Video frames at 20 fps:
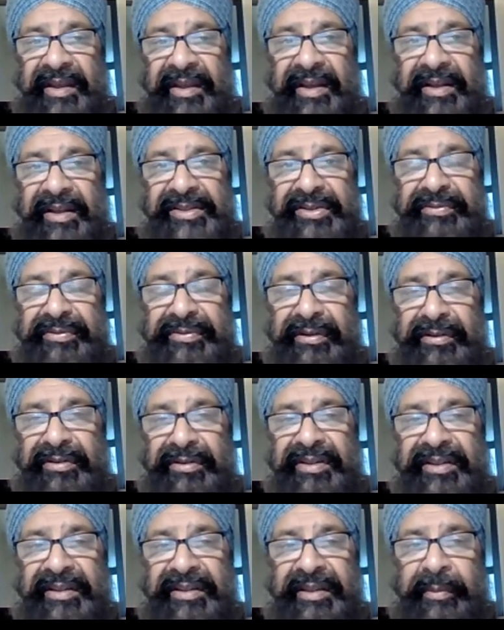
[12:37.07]
And so if you
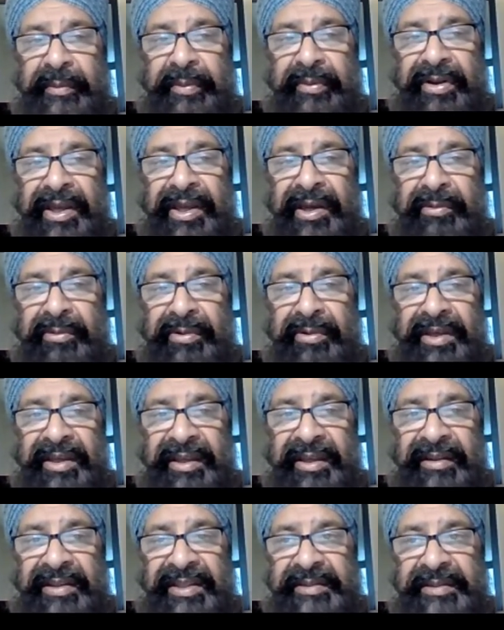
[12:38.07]
look at the upper airway
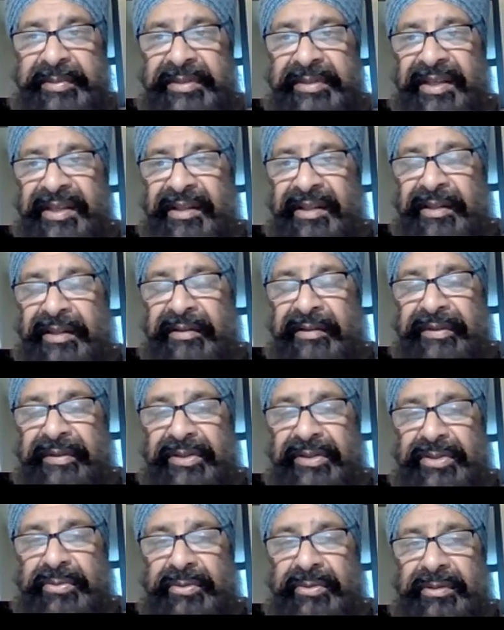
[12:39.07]
in this particular
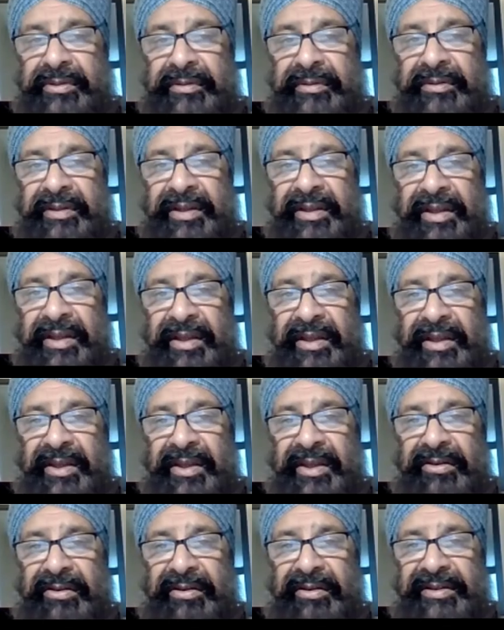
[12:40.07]
individual,
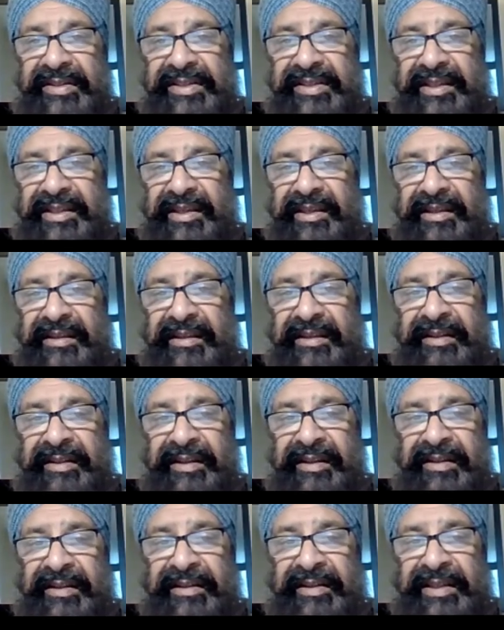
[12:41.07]
you can see
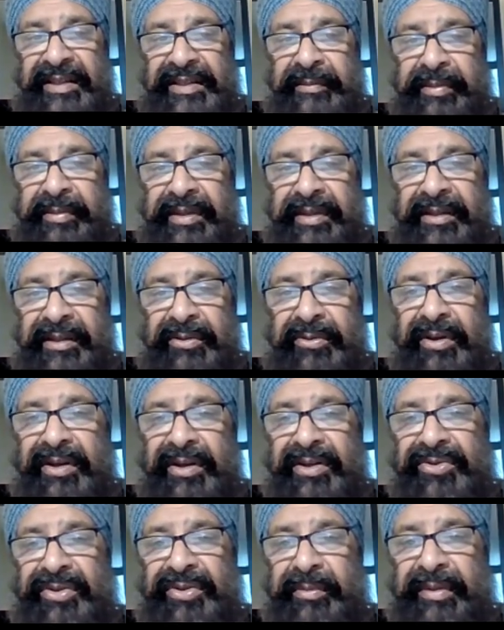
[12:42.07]
that there's been quite
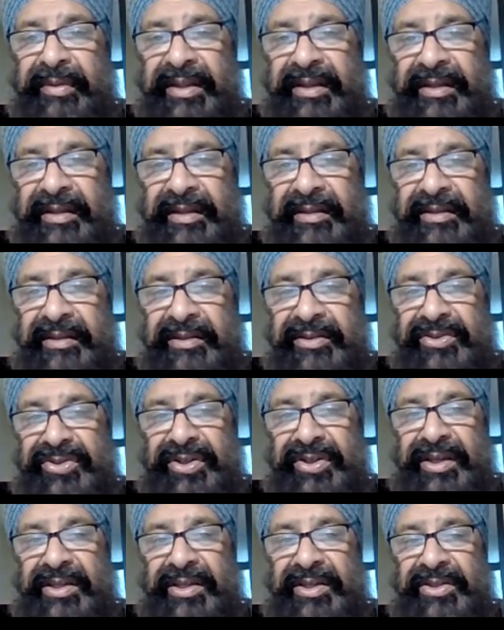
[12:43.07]
a dramatic
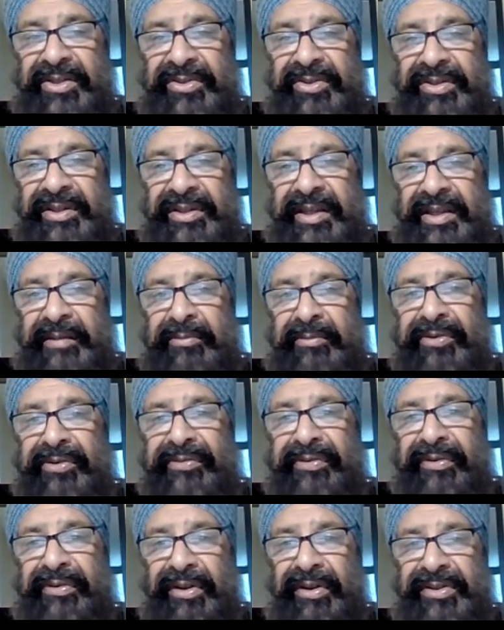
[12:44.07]
change in the
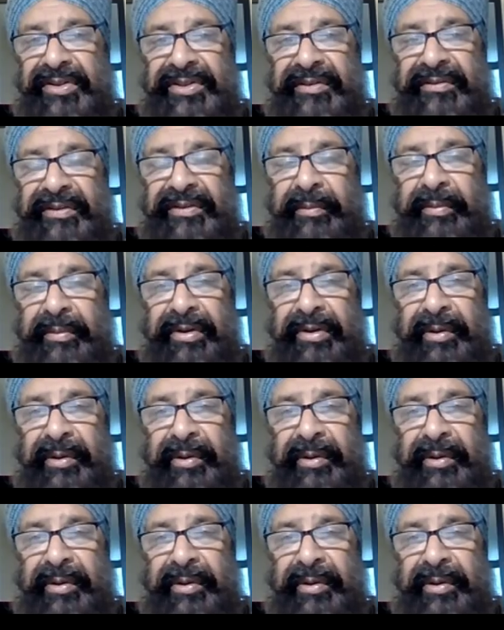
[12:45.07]
morphology of the upper